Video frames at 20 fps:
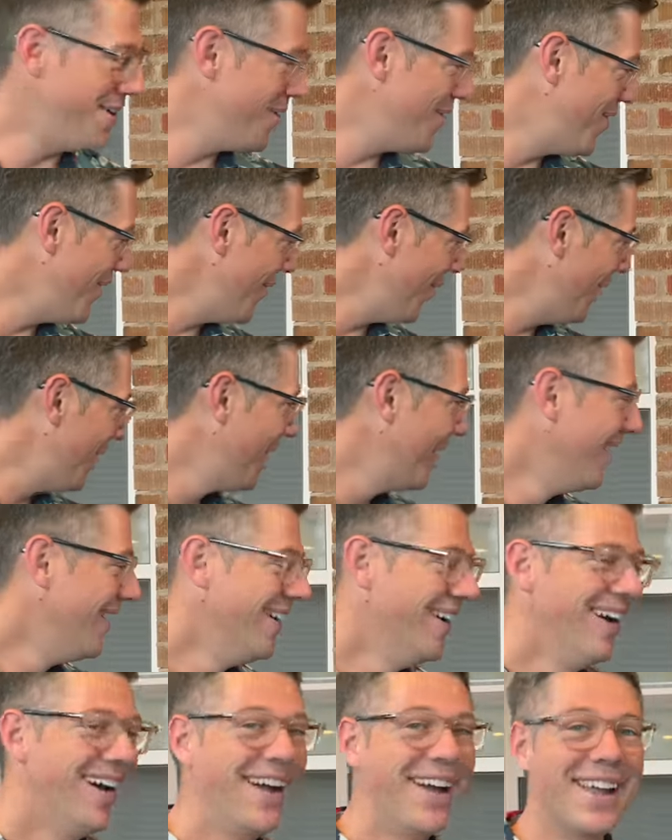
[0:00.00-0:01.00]
Although
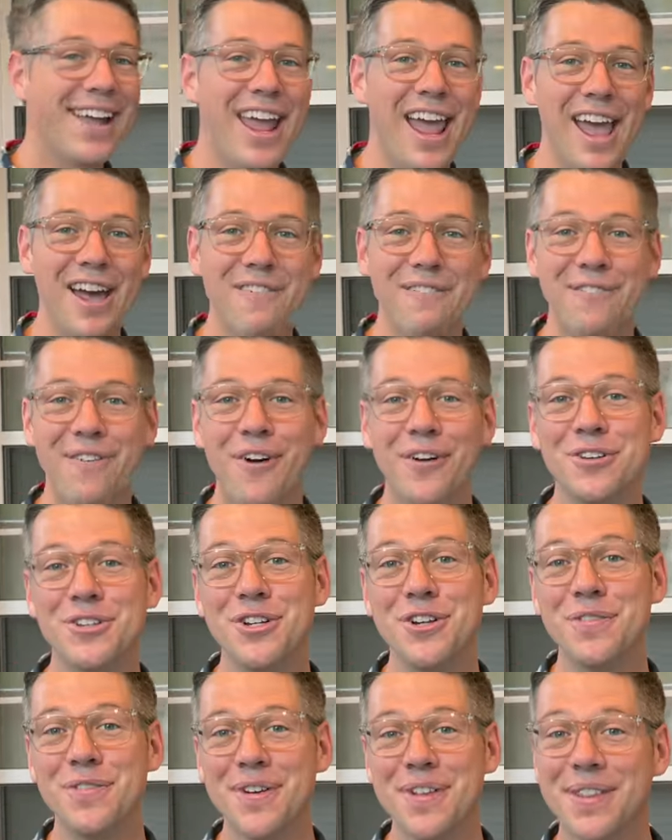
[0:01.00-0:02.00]
I can't fault
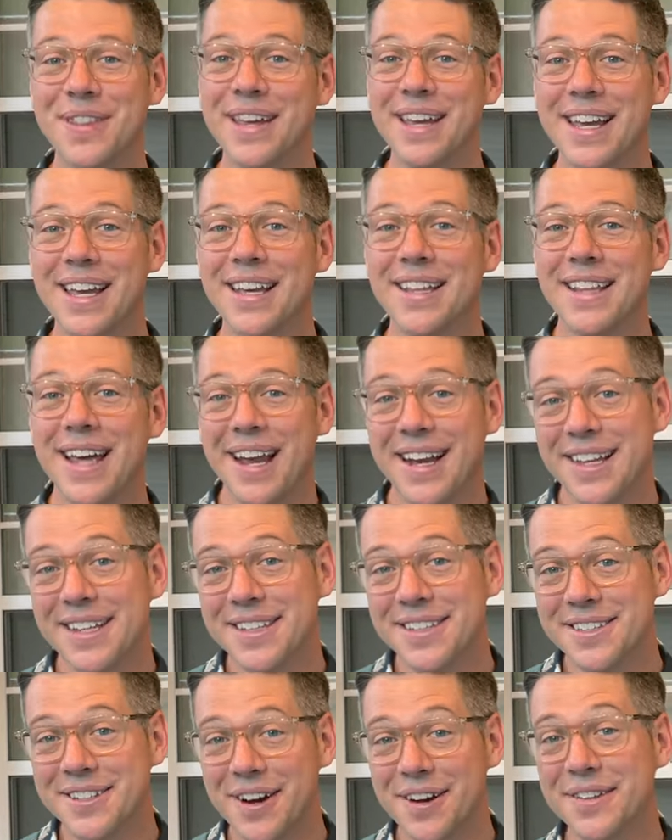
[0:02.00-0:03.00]
you for thinking that it
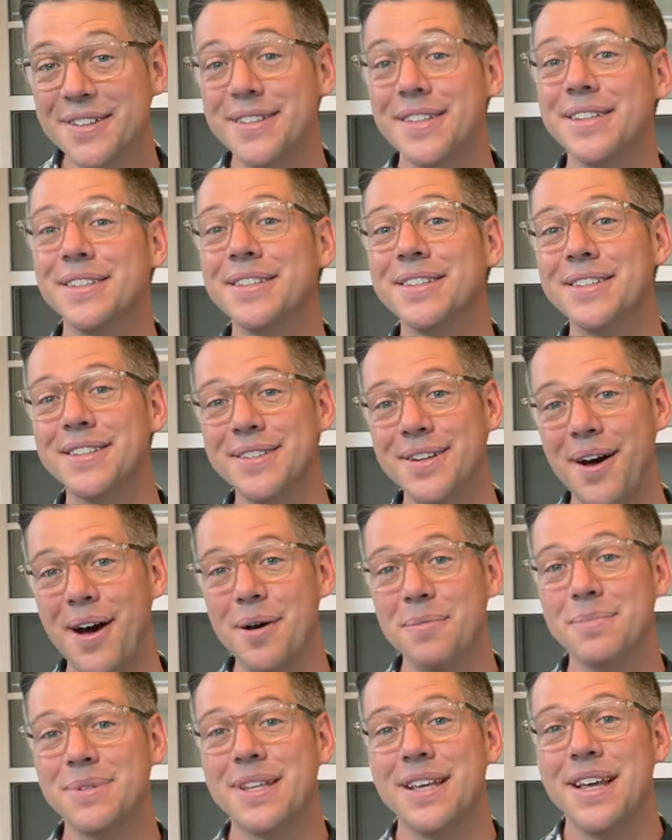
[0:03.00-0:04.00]
starts and
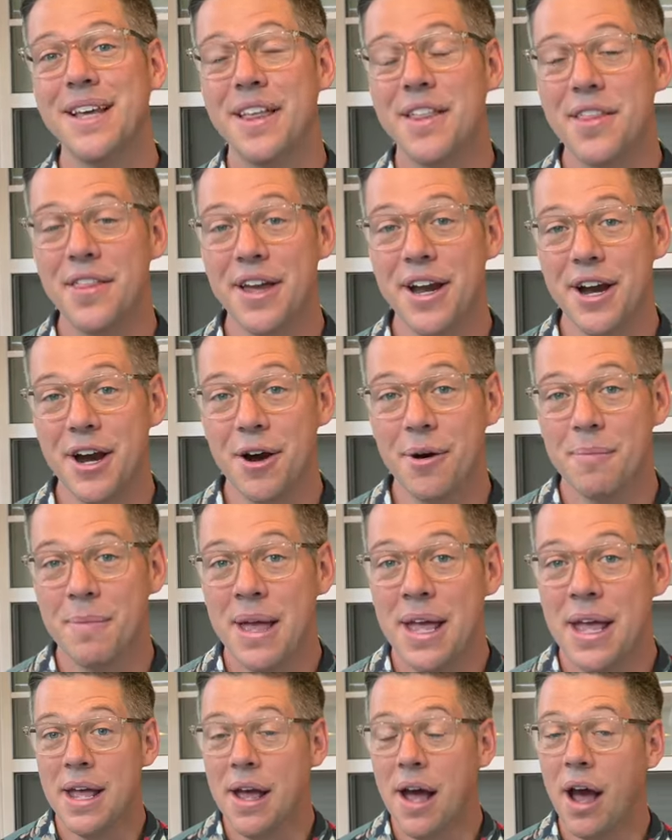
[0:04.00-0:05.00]
stops there.
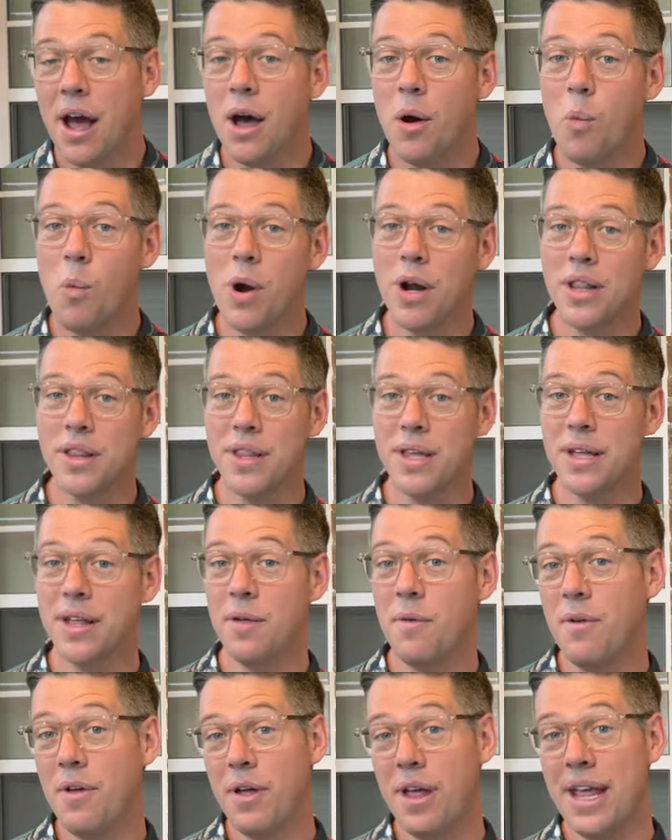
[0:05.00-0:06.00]
Uh, one of
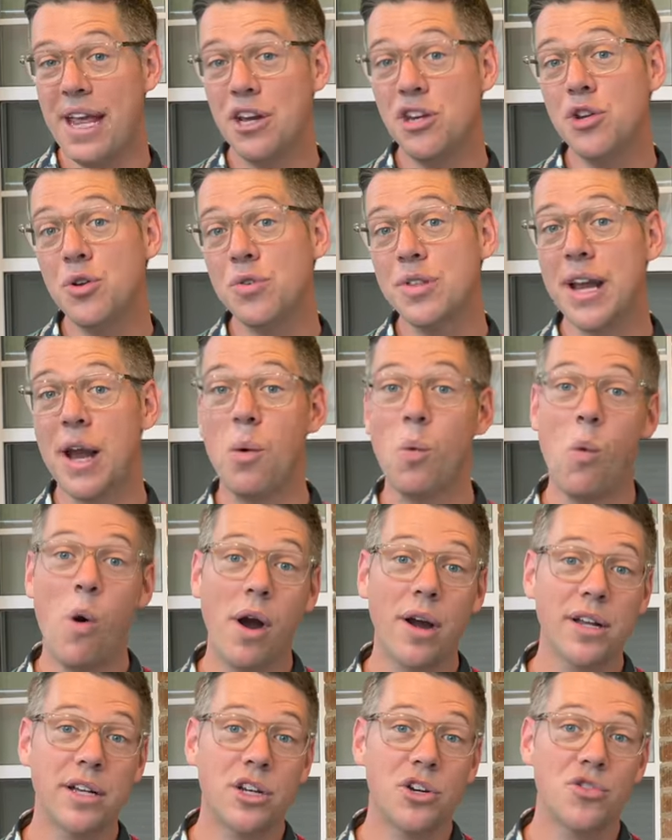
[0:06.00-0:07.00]
the issues that I
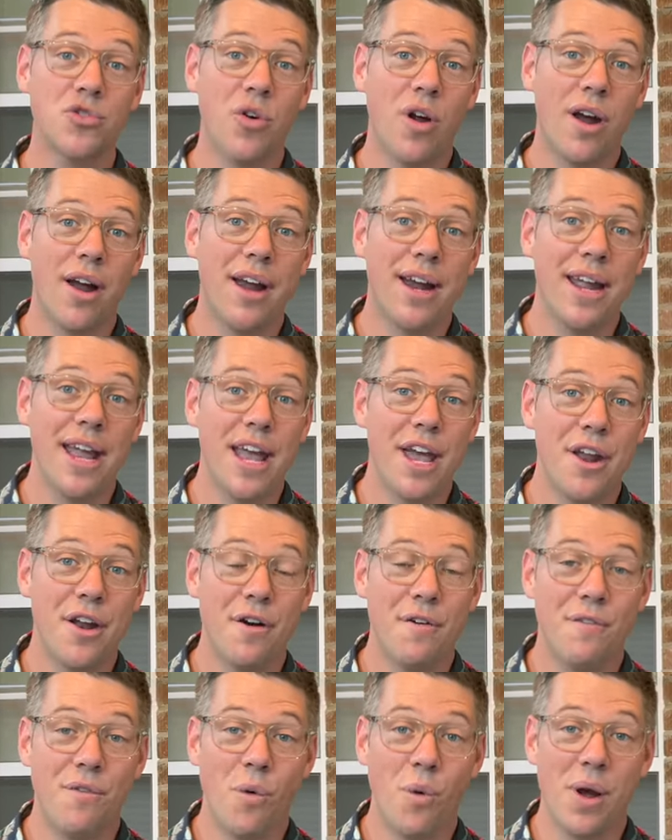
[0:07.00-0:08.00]
wanted to try and
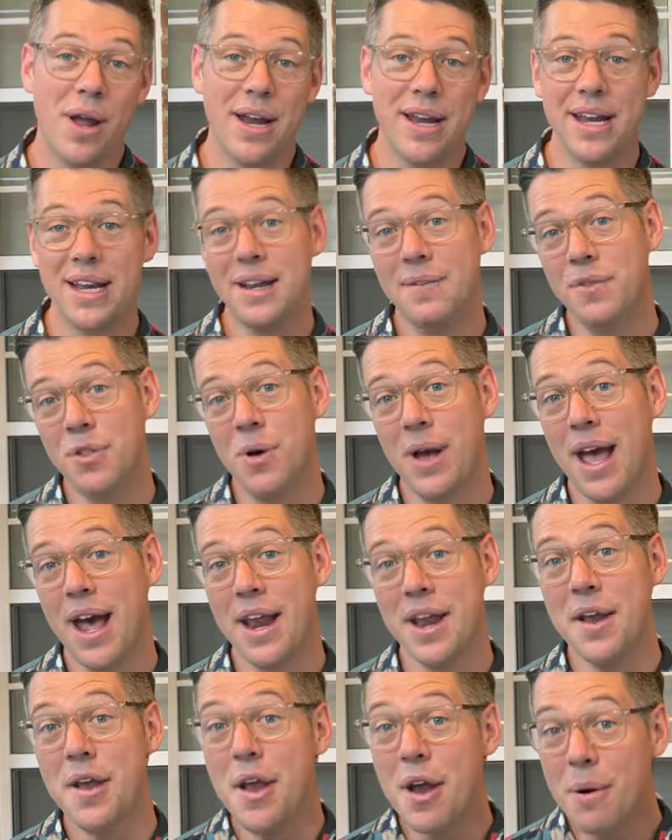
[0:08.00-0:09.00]
avoid, and even though I
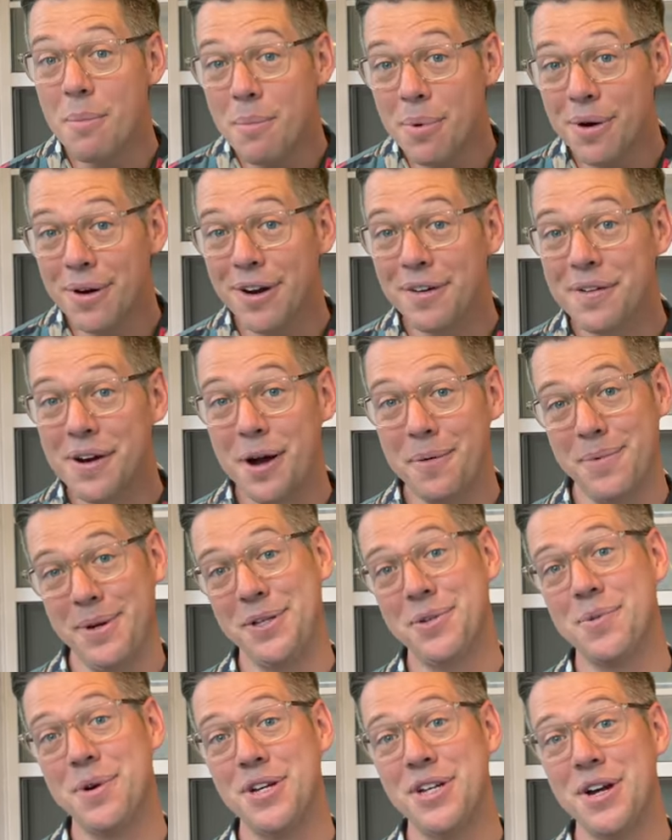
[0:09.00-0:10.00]
had a number of
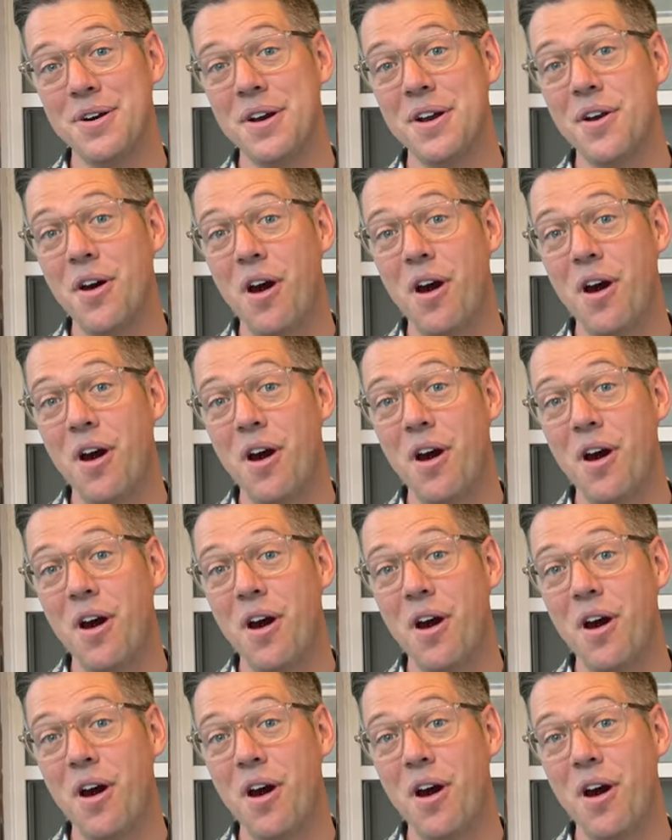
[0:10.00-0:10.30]
companies reach out and